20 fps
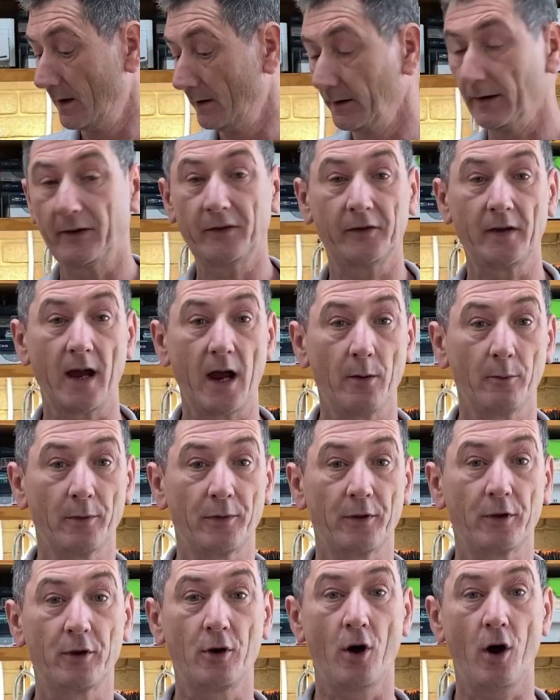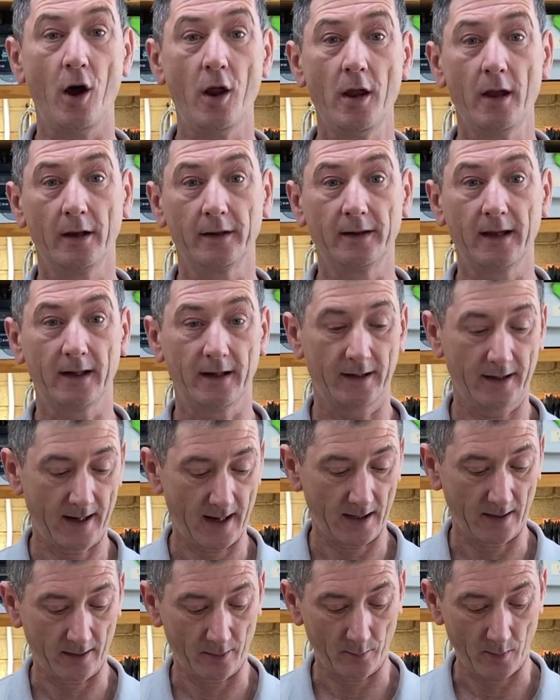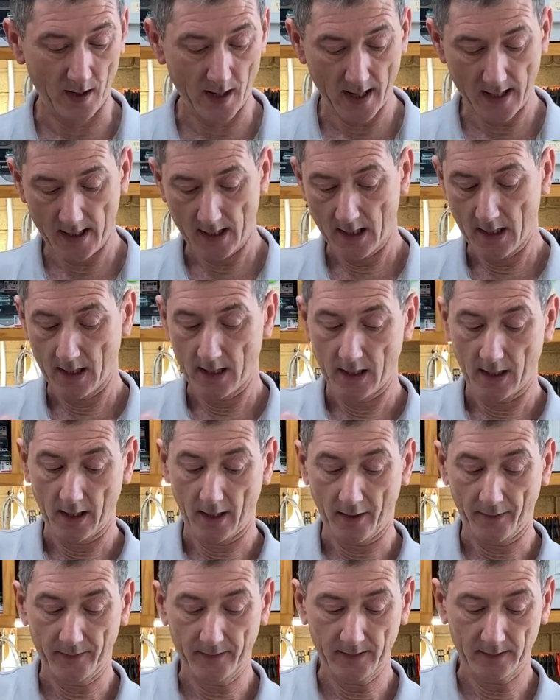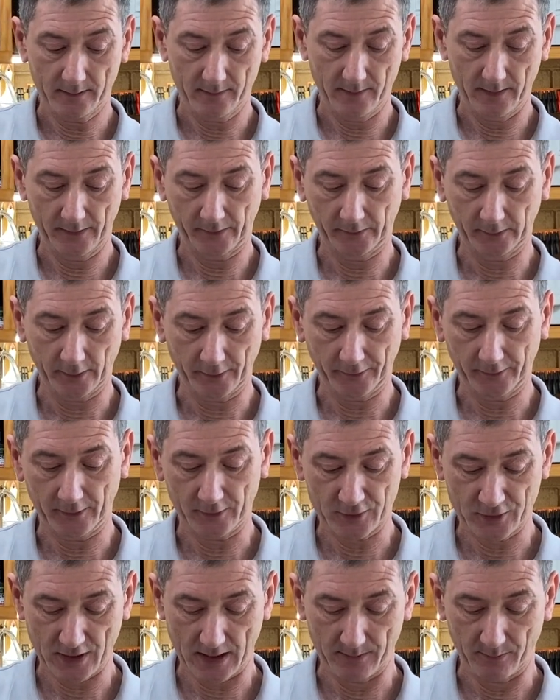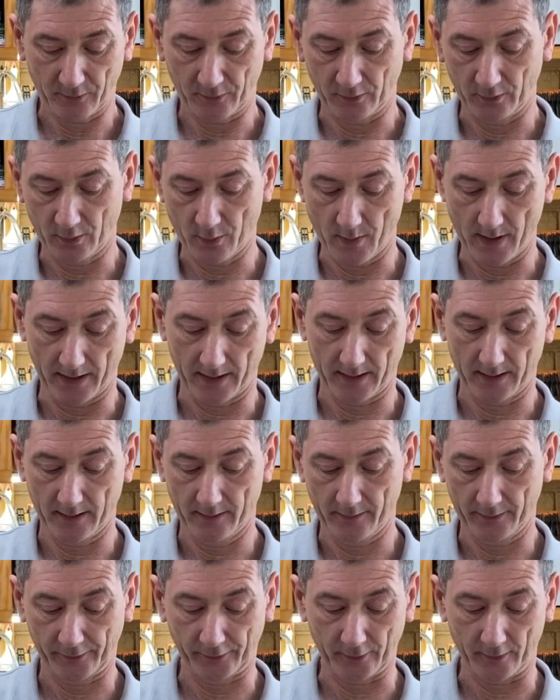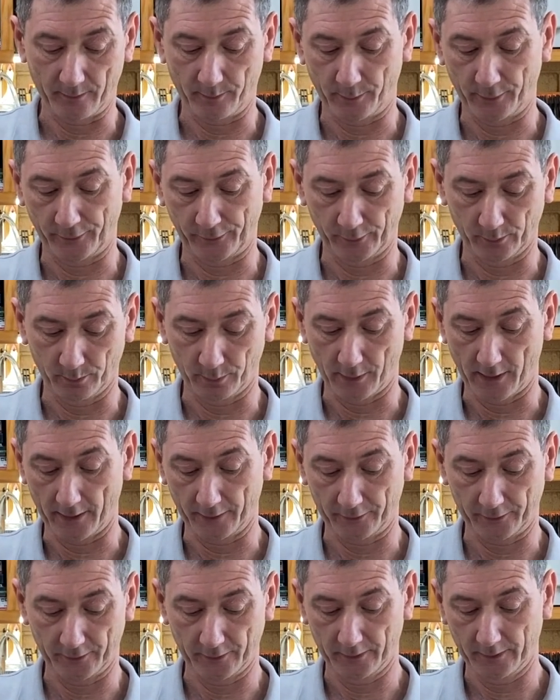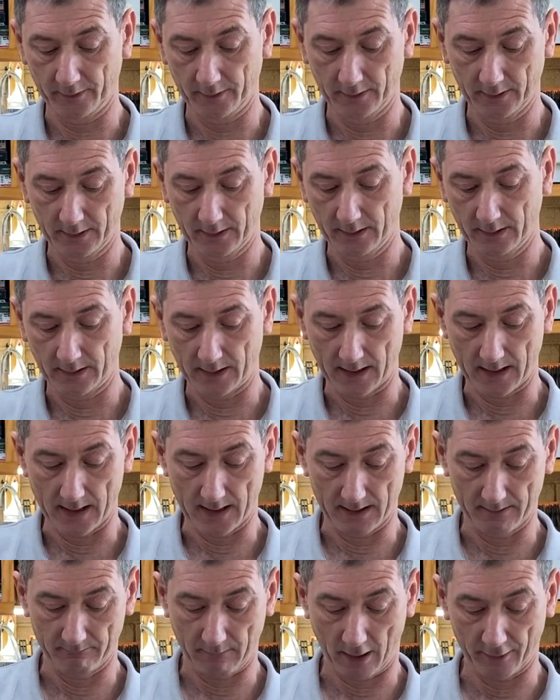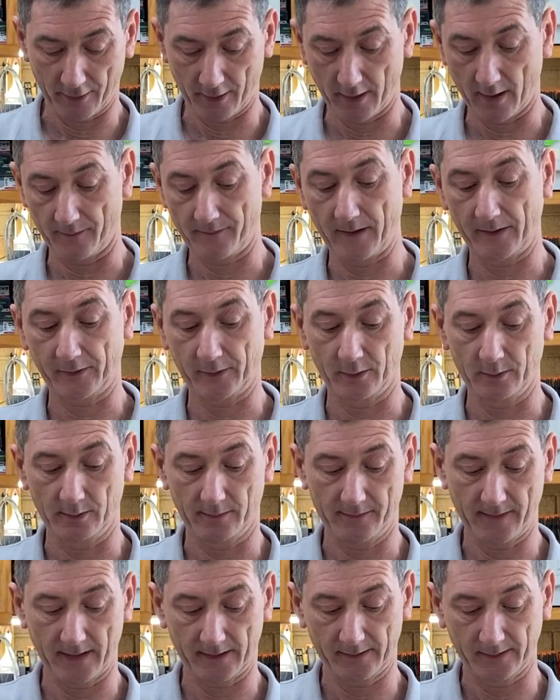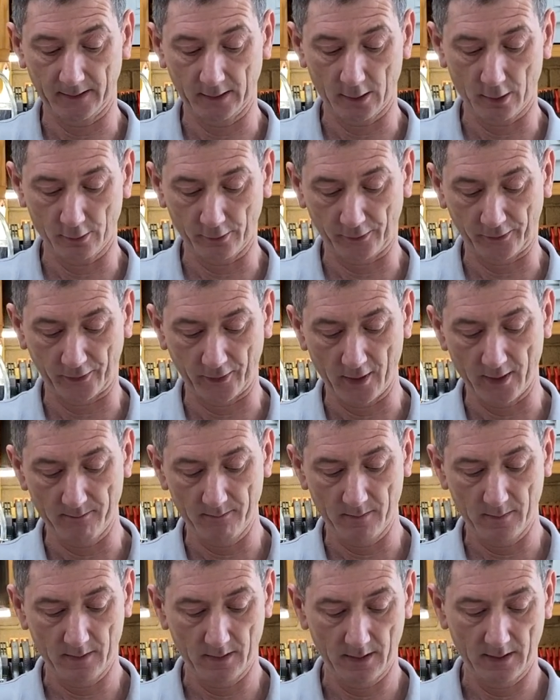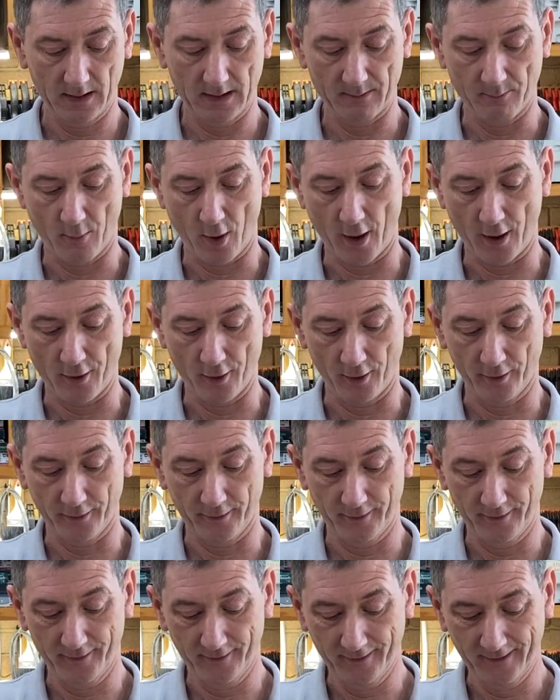Let's start with the con and get it out of the way. I think this lost its shape too quick, the soft bristle brush. I don't know if that's going to affect it long term. It might not.